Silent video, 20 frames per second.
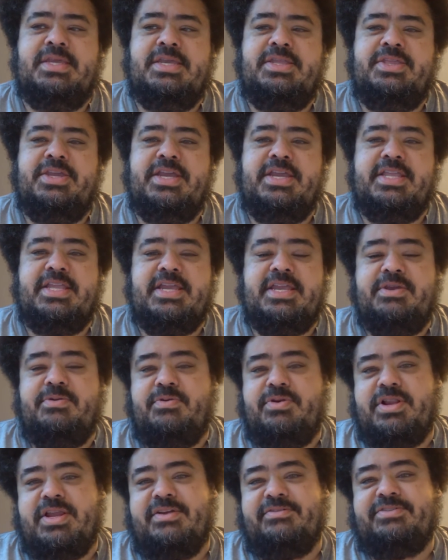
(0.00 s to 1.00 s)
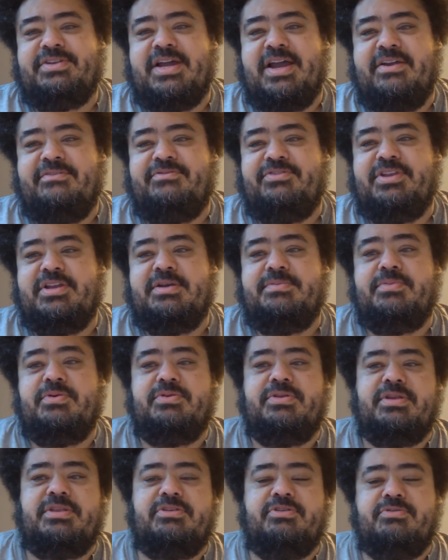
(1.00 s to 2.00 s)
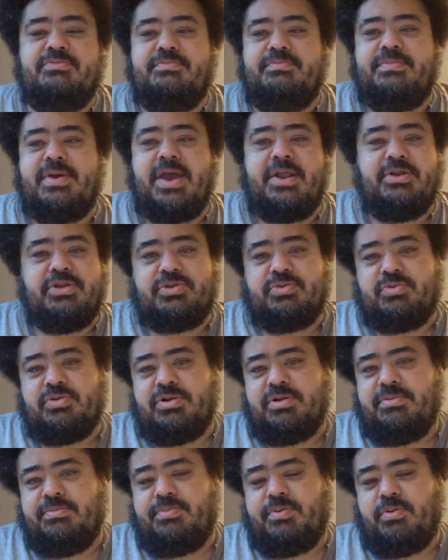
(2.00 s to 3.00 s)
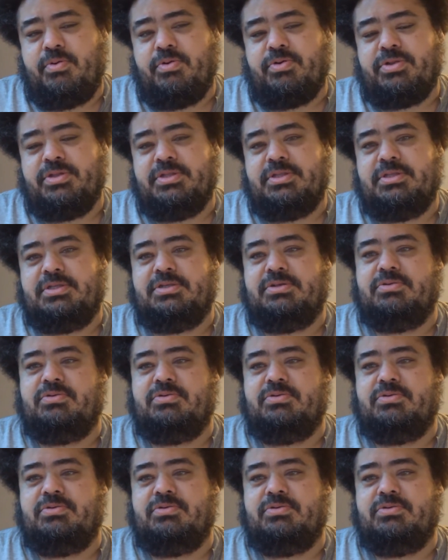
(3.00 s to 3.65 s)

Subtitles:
thinking that he wouldn't have time for them or that their matters weren't important